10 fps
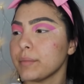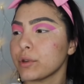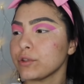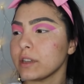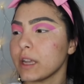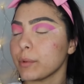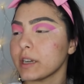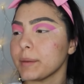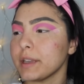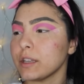the brocha that we're
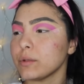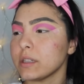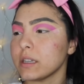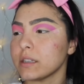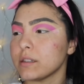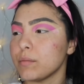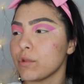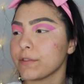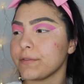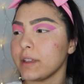going to be using is the
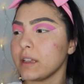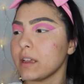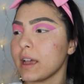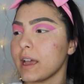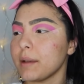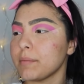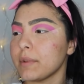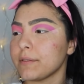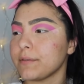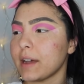Morphe
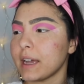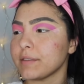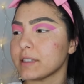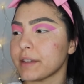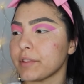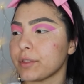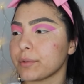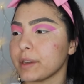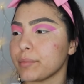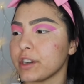
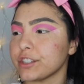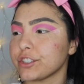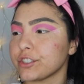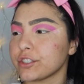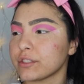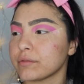M573 brush.